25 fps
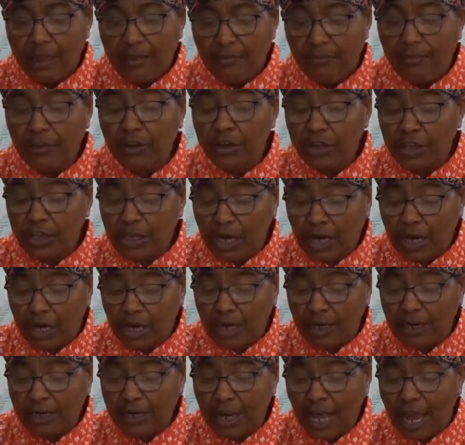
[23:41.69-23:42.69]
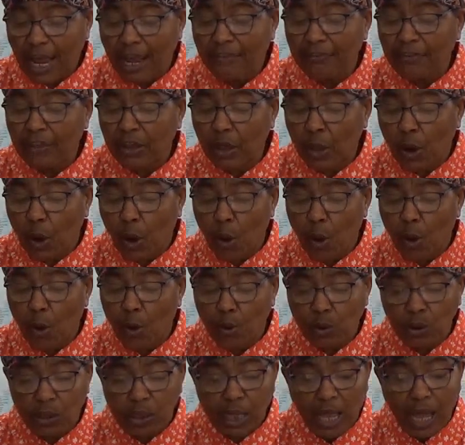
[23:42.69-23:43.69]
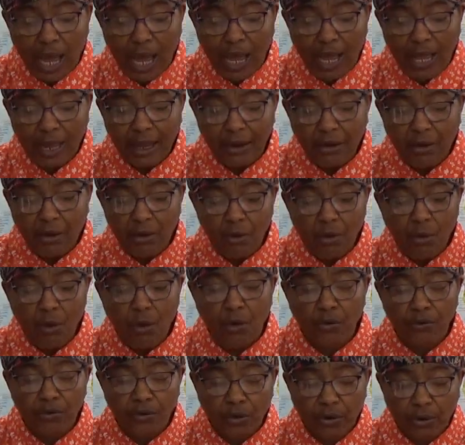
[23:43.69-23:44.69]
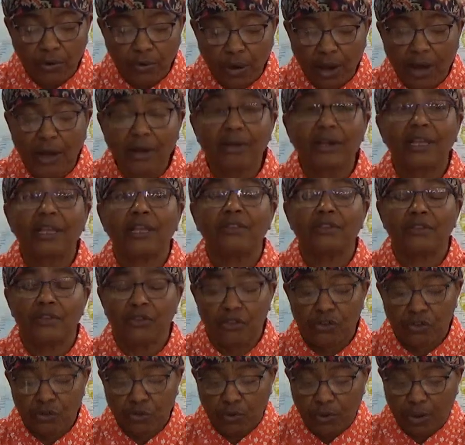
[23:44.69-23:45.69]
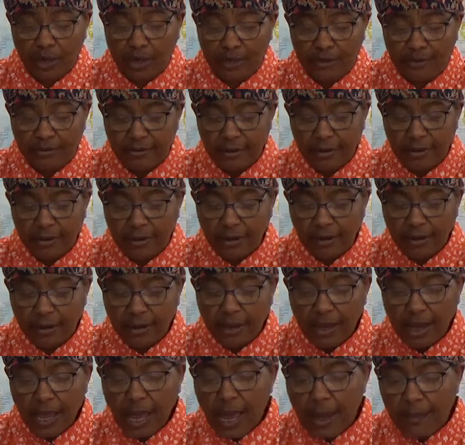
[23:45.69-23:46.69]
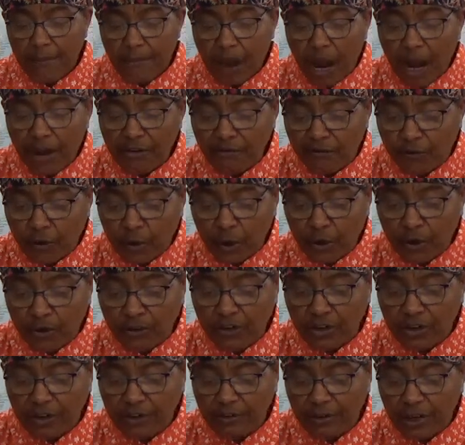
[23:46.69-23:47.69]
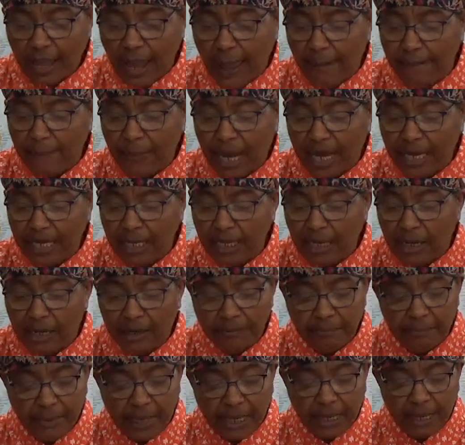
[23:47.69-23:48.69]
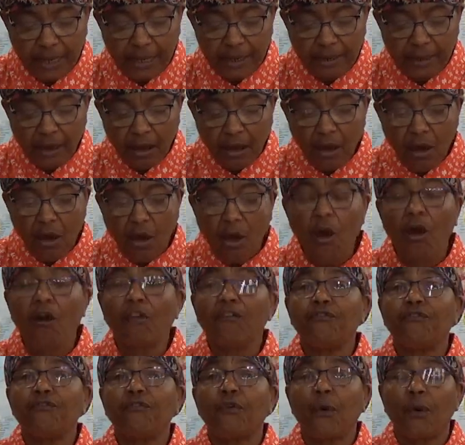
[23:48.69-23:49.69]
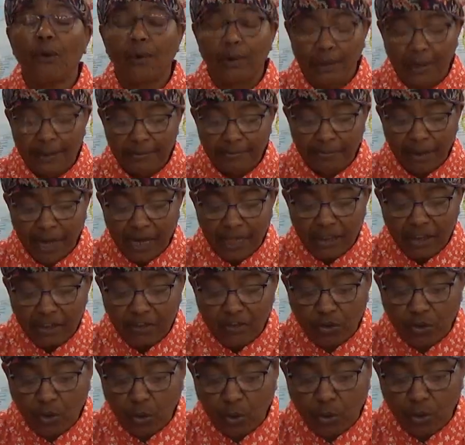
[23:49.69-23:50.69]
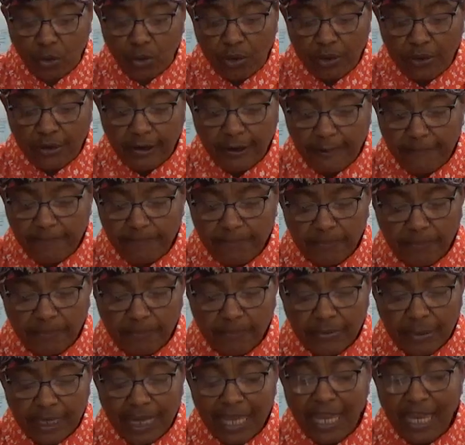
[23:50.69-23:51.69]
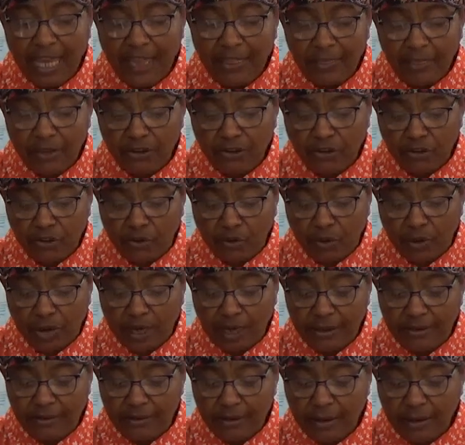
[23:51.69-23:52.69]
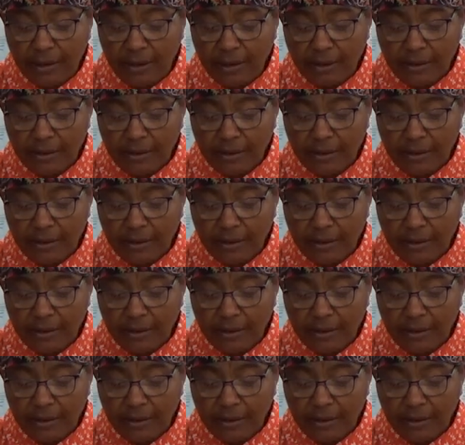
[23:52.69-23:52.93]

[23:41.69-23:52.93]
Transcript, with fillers: The young and the old lie on the ground in the streets. My virgins and my young men are fallen by the sword in the streets.